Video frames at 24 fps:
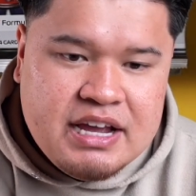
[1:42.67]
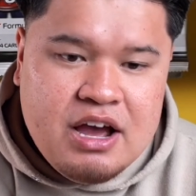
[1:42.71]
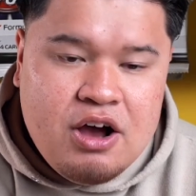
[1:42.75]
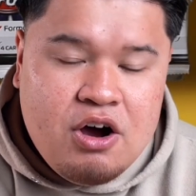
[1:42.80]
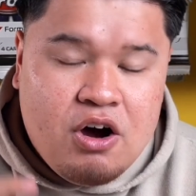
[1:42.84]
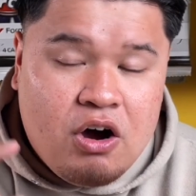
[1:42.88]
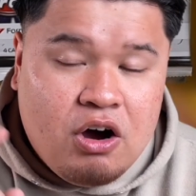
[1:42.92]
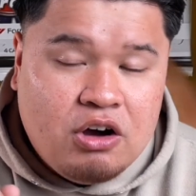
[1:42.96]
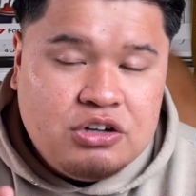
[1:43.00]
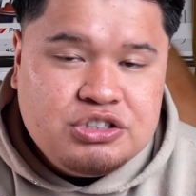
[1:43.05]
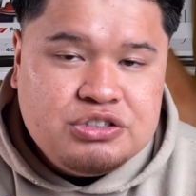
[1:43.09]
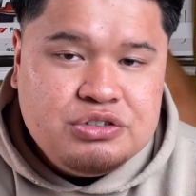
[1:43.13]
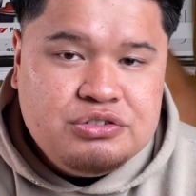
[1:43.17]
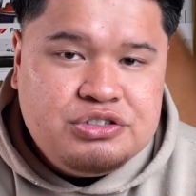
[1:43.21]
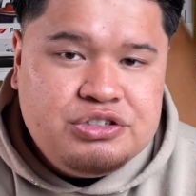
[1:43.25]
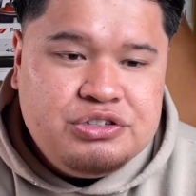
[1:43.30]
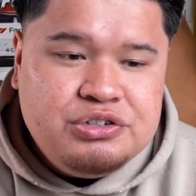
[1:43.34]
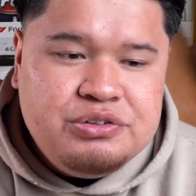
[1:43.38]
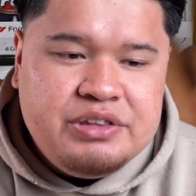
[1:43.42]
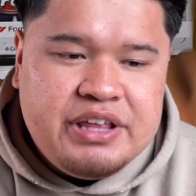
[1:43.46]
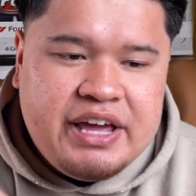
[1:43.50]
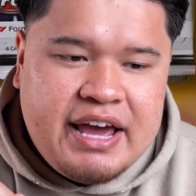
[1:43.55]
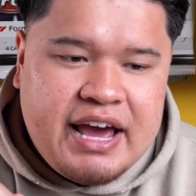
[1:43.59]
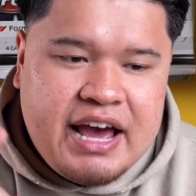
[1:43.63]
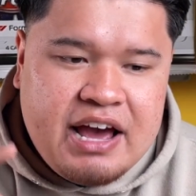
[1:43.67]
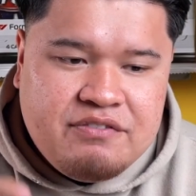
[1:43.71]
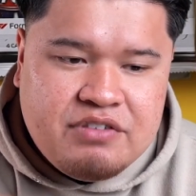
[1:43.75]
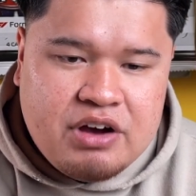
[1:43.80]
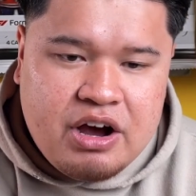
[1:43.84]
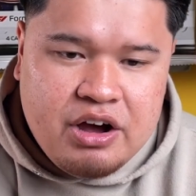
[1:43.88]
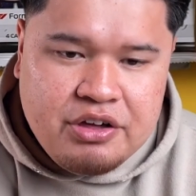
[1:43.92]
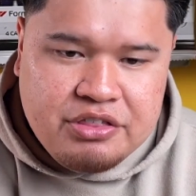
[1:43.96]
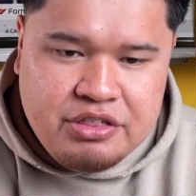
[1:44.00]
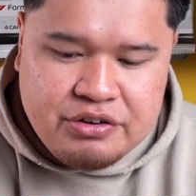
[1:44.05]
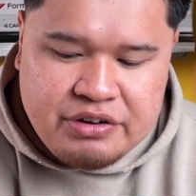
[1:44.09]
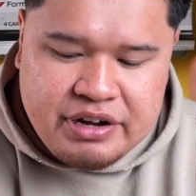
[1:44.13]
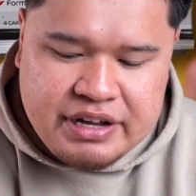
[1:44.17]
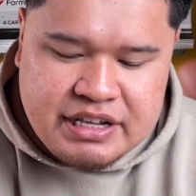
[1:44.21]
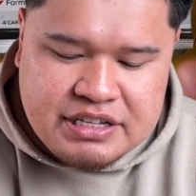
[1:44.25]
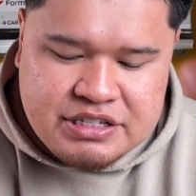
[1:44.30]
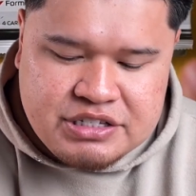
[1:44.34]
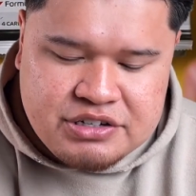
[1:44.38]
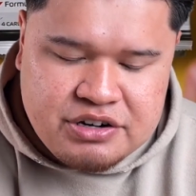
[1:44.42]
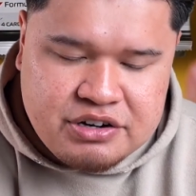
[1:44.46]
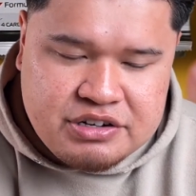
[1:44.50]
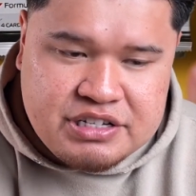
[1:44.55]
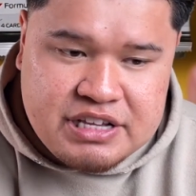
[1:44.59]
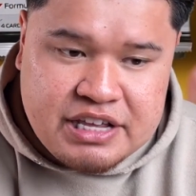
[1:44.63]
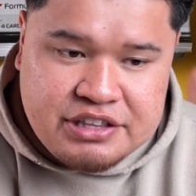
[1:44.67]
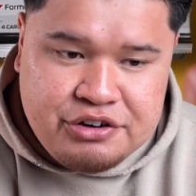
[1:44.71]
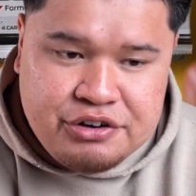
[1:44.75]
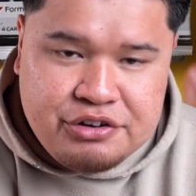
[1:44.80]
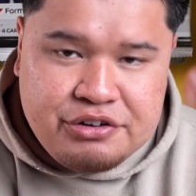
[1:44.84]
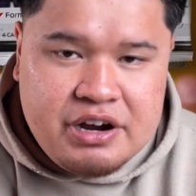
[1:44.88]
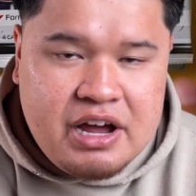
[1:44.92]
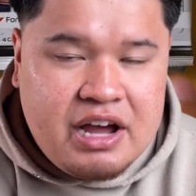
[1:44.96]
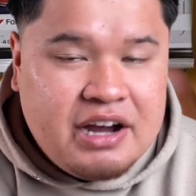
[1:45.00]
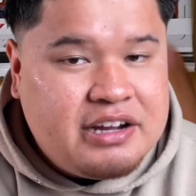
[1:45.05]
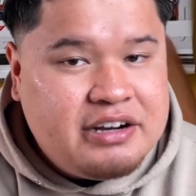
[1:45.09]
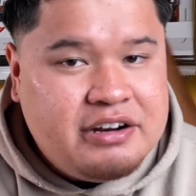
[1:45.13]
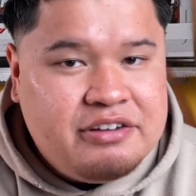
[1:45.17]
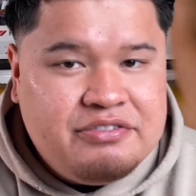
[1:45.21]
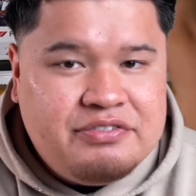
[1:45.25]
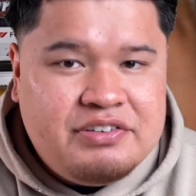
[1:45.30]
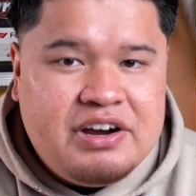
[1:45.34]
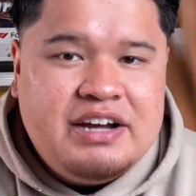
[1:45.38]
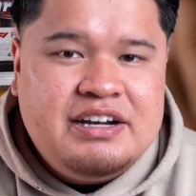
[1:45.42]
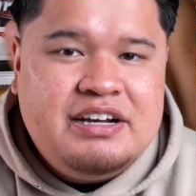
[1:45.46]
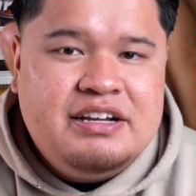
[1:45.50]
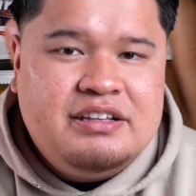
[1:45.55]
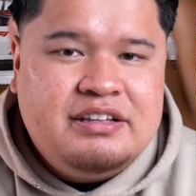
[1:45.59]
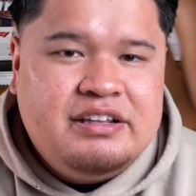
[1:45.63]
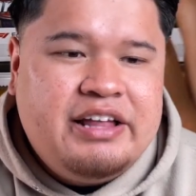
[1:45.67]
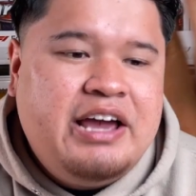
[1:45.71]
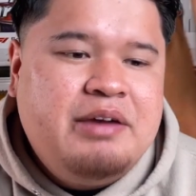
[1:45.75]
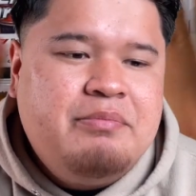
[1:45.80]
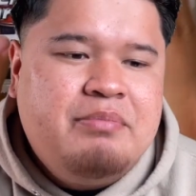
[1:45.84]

Also too, they have other inserts that you're not going to find in the light